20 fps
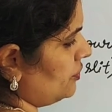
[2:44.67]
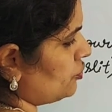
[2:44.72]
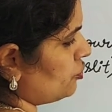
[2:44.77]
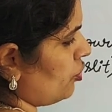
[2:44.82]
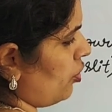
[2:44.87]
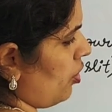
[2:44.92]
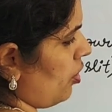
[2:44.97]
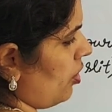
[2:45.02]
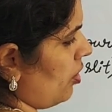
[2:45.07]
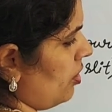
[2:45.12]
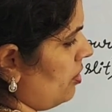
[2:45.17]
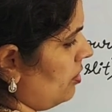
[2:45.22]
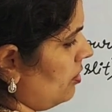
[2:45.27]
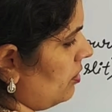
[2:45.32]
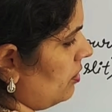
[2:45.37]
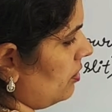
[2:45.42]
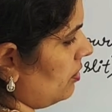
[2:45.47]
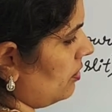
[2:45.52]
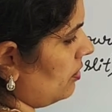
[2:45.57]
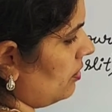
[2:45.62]
we draw
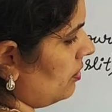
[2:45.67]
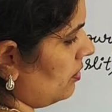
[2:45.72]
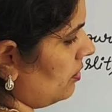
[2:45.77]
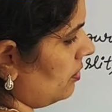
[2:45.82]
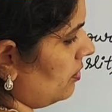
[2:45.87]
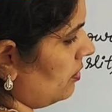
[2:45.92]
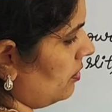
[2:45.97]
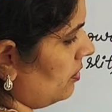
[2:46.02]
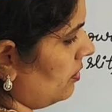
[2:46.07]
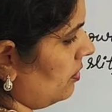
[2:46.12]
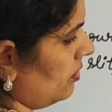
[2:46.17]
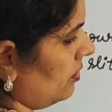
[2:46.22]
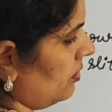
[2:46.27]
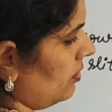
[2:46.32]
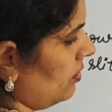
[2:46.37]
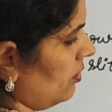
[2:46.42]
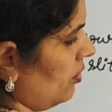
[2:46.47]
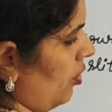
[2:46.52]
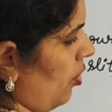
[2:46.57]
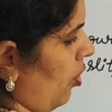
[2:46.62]

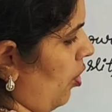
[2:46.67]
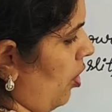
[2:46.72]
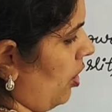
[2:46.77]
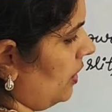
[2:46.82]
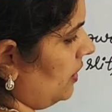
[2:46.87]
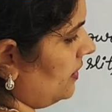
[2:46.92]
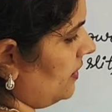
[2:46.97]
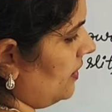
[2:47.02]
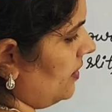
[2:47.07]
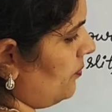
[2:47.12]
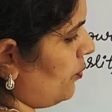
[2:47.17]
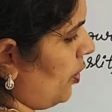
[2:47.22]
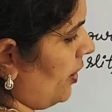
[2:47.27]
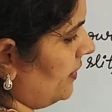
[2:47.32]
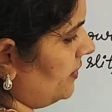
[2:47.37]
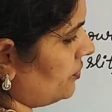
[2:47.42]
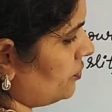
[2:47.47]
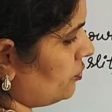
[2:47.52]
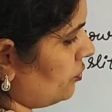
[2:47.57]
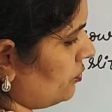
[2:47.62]
all the
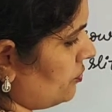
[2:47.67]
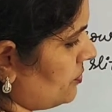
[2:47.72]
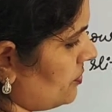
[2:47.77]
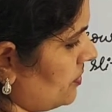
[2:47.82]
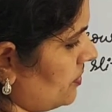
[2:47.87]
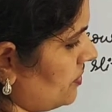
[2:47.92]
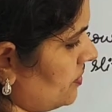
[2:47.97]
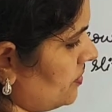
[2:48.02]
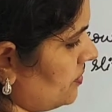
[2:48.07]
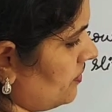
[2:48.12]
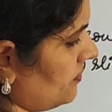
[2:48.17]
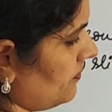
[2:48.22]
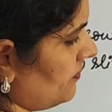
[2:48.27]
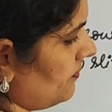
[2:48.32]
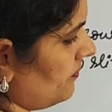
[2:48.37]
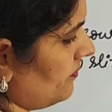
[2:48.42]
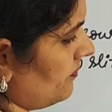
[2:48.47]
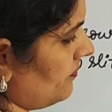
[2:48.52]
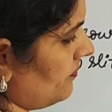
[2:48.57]
point sources,